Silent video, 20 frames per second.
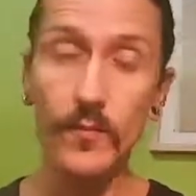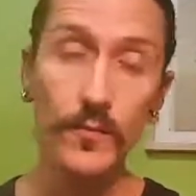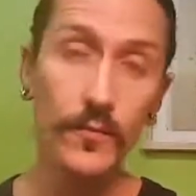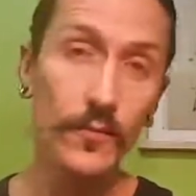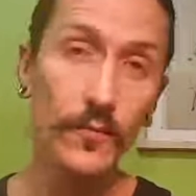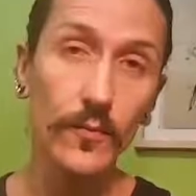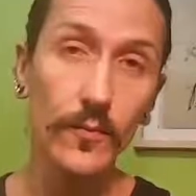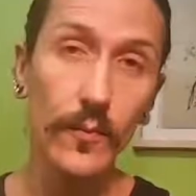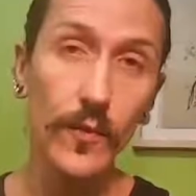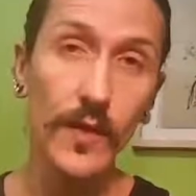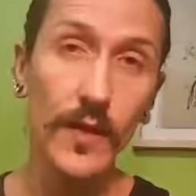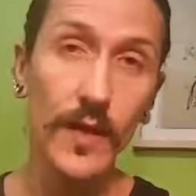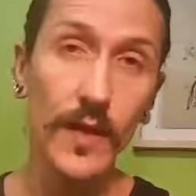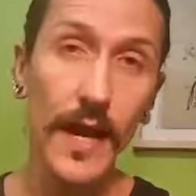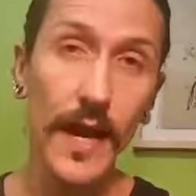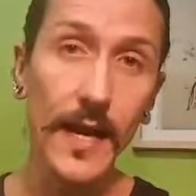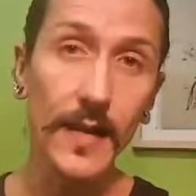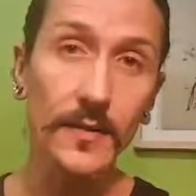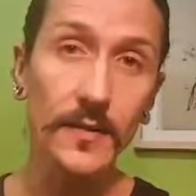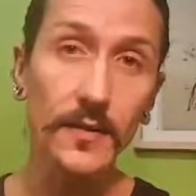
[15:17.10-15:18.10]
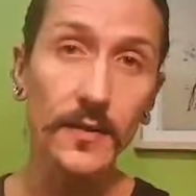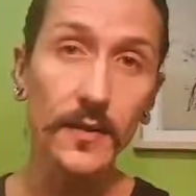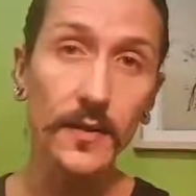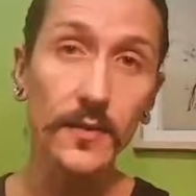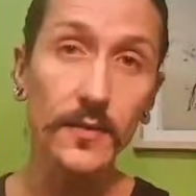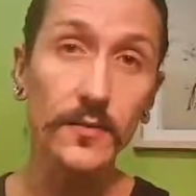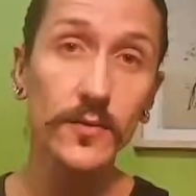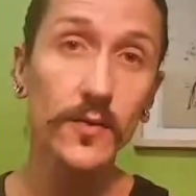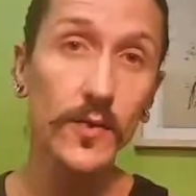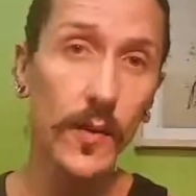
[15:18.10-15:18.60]
within 8 to
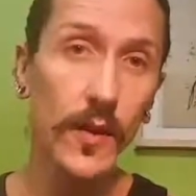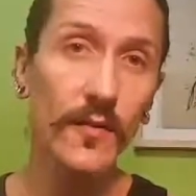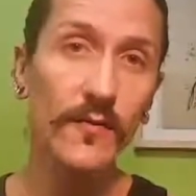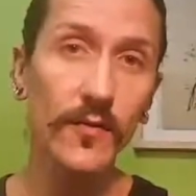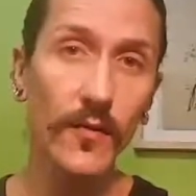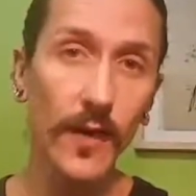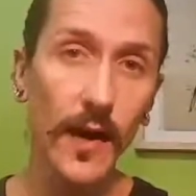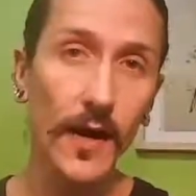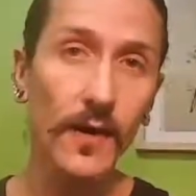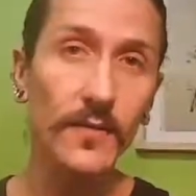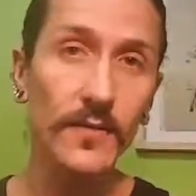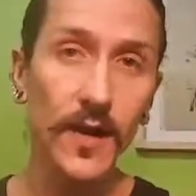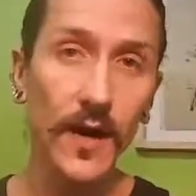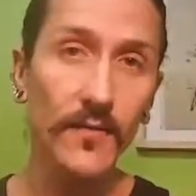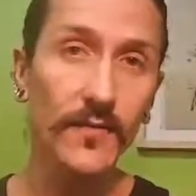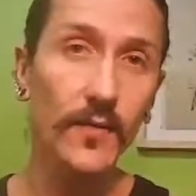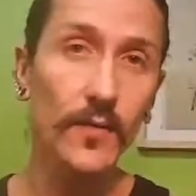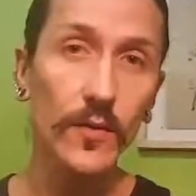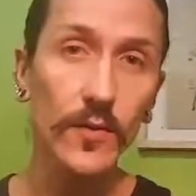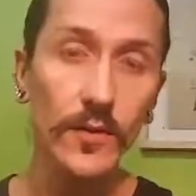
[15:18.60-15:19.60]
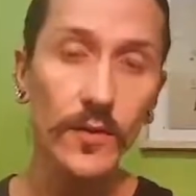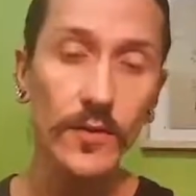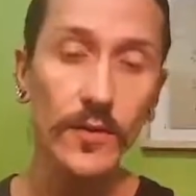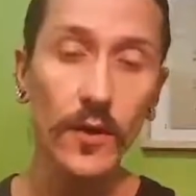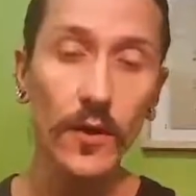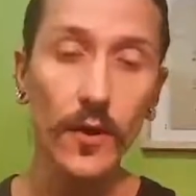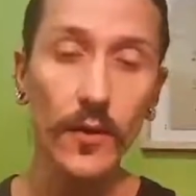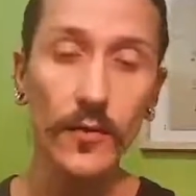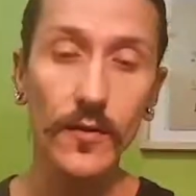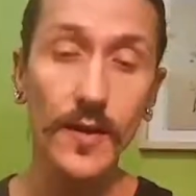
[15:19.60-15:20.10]
24 hours afterwards, so
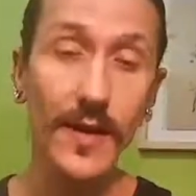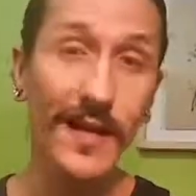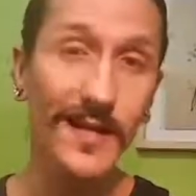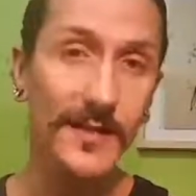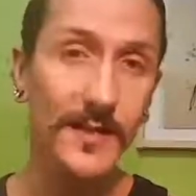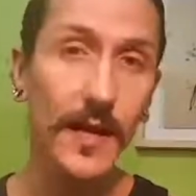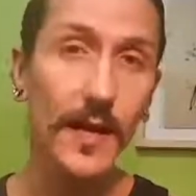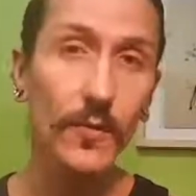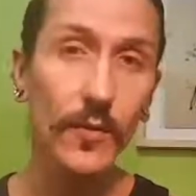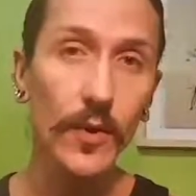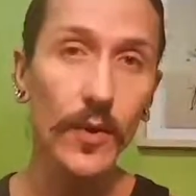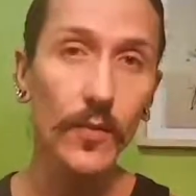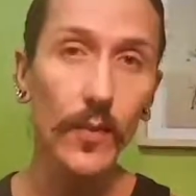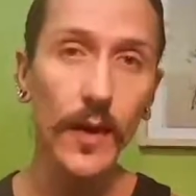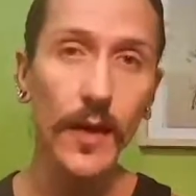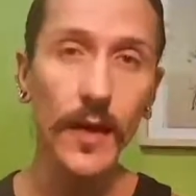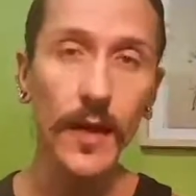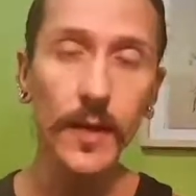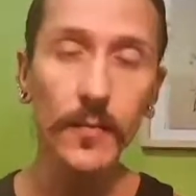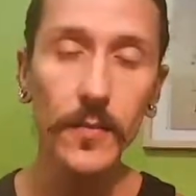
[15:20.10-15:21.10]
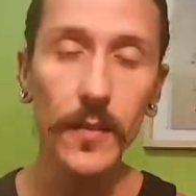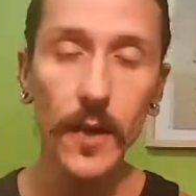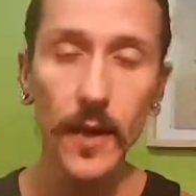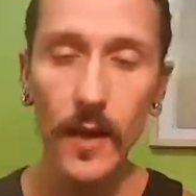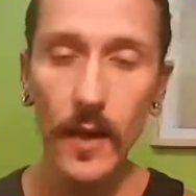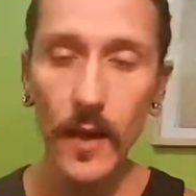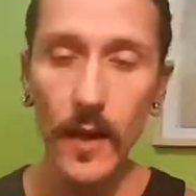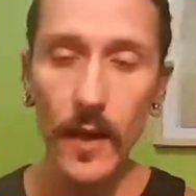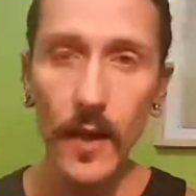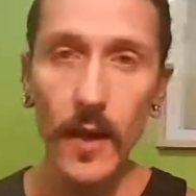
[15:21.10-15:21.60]
the next day when you wake up.
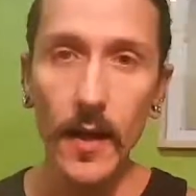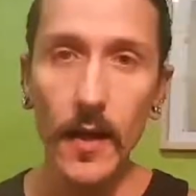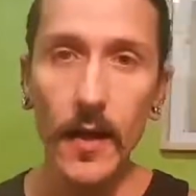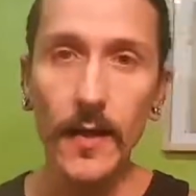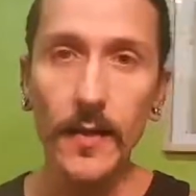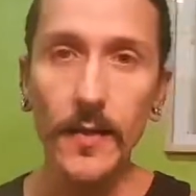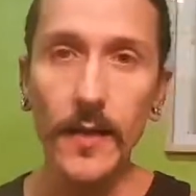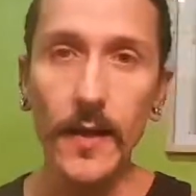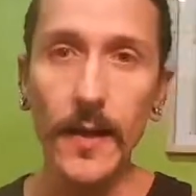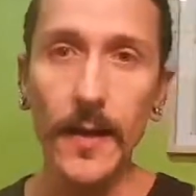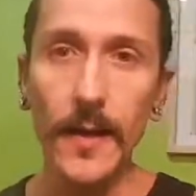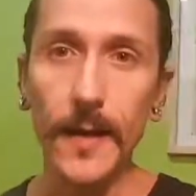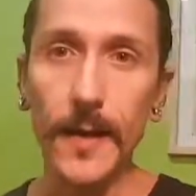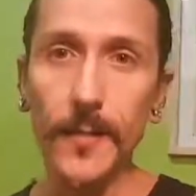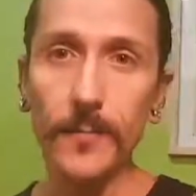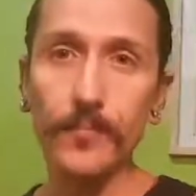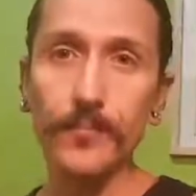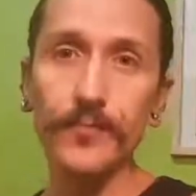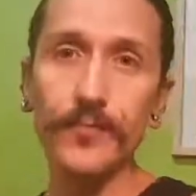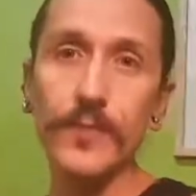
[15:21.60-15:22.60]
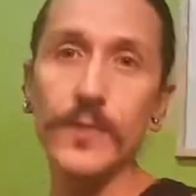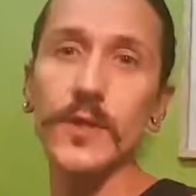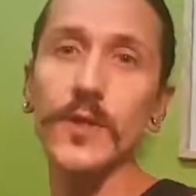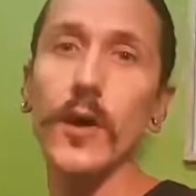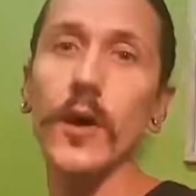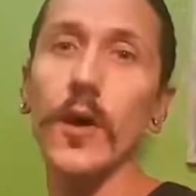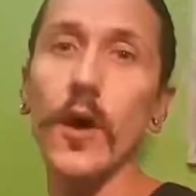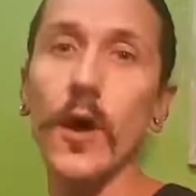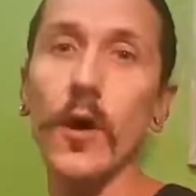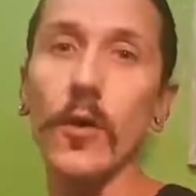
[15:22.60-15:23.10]

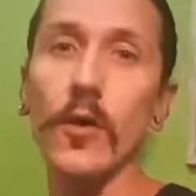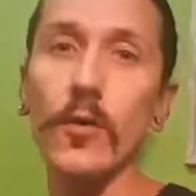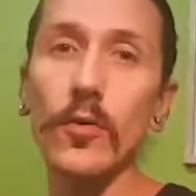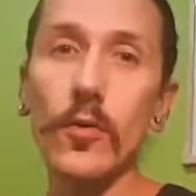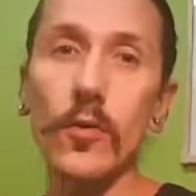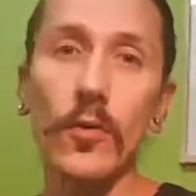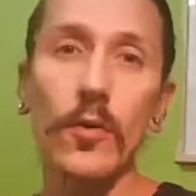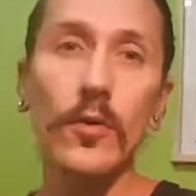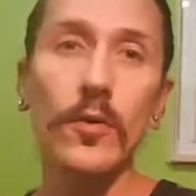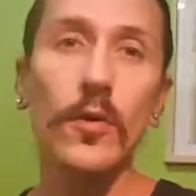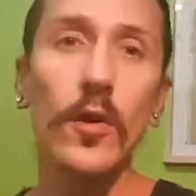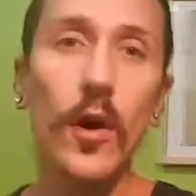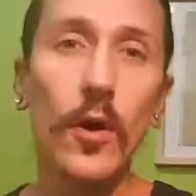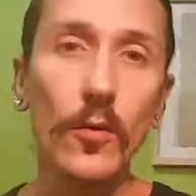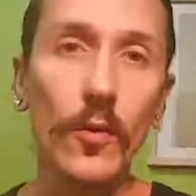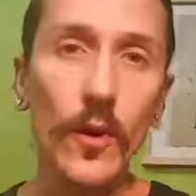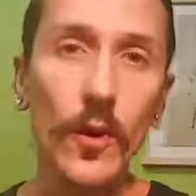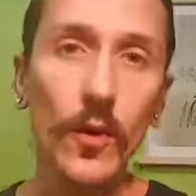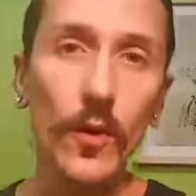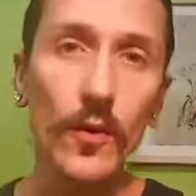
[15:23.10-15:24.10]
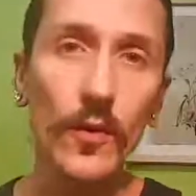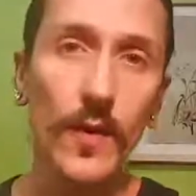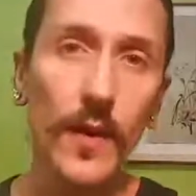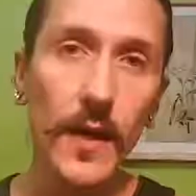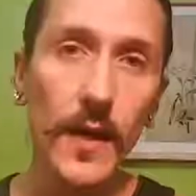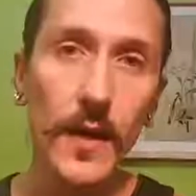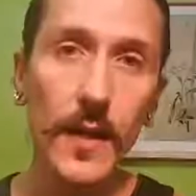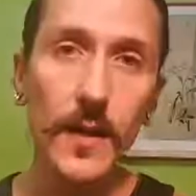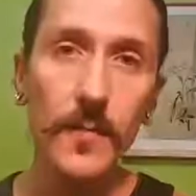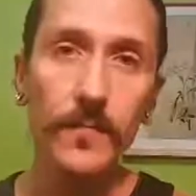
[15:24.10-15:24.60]
So I'll record
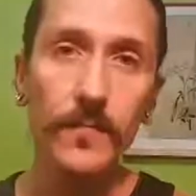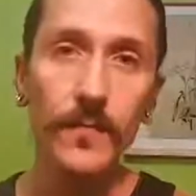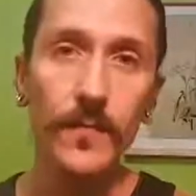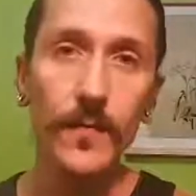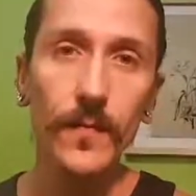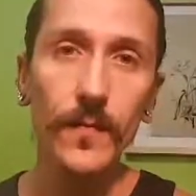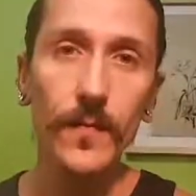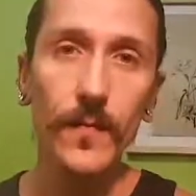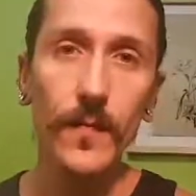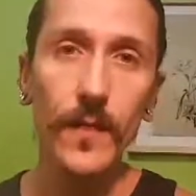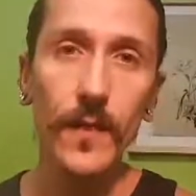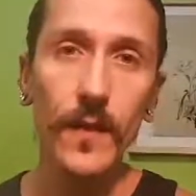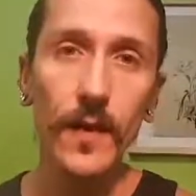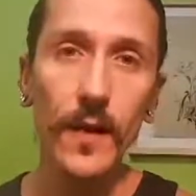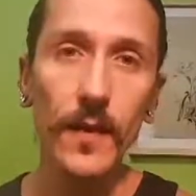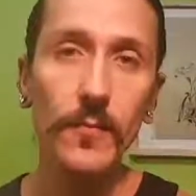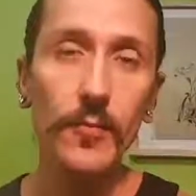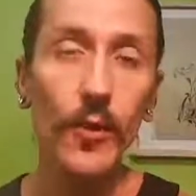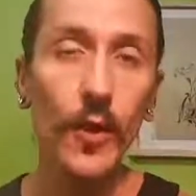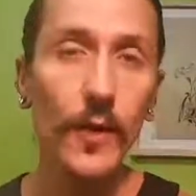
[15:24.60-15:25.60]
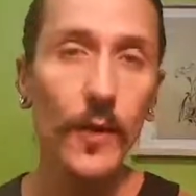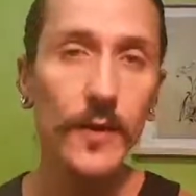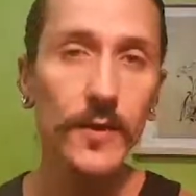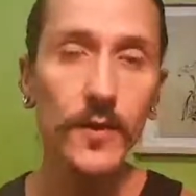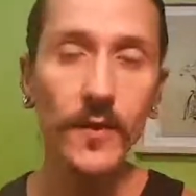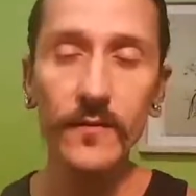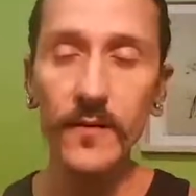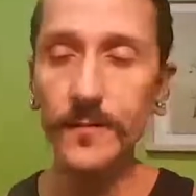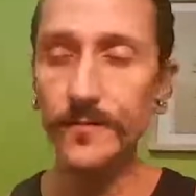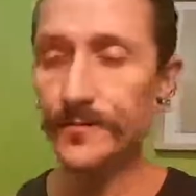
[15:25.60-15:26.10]
the progress of
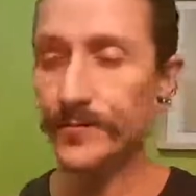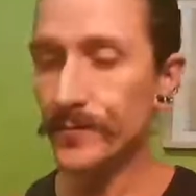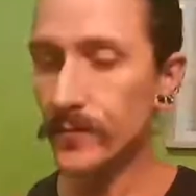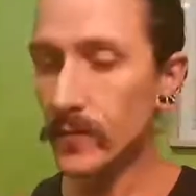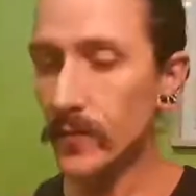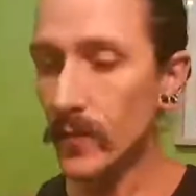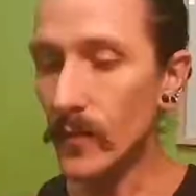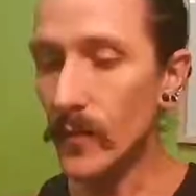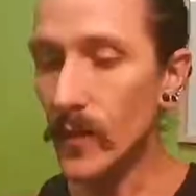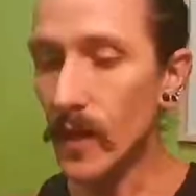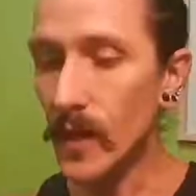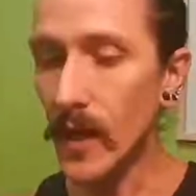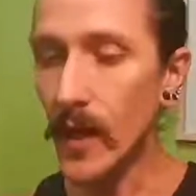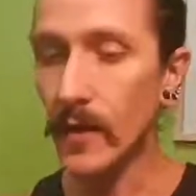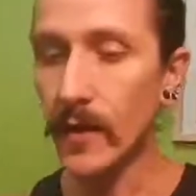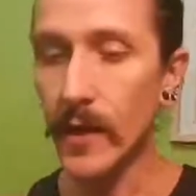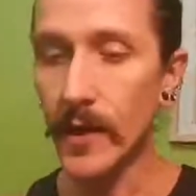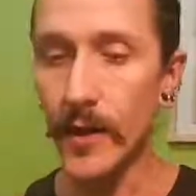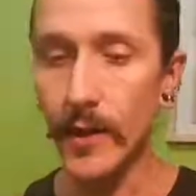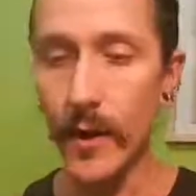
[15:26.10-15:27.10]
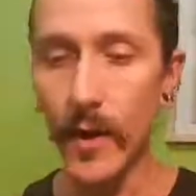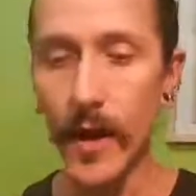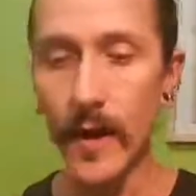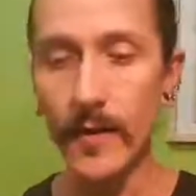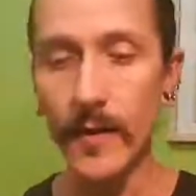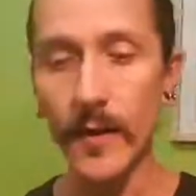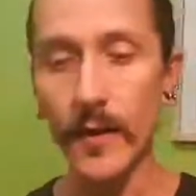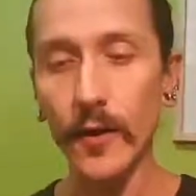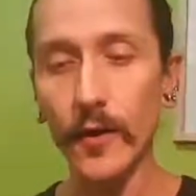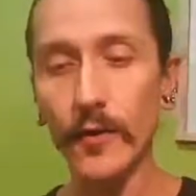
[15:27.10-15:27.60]
it and let you know how that
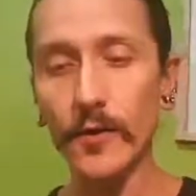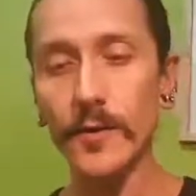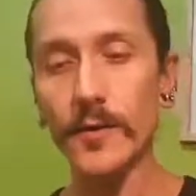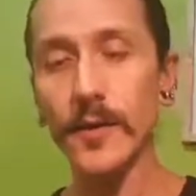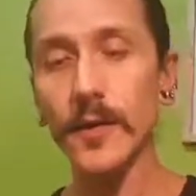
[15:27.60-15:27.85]
goes.